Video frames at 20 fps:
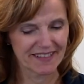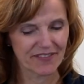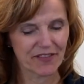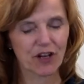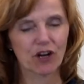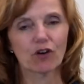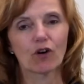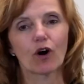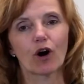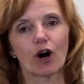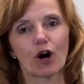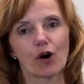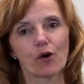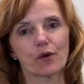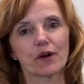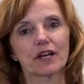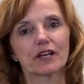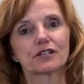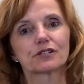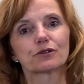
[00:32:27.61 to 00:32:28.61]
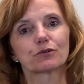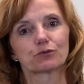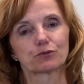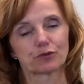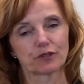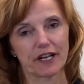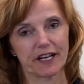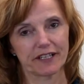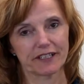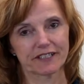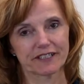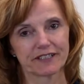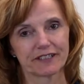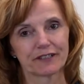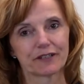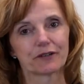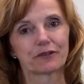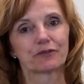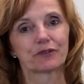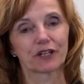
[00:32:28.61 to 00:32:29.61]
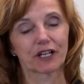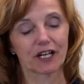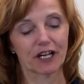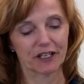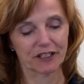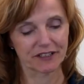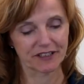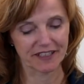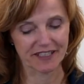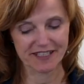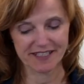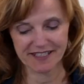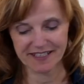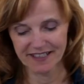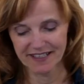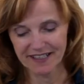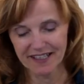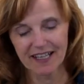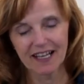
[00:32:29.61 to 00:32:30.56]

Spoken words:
They're always right, regardless.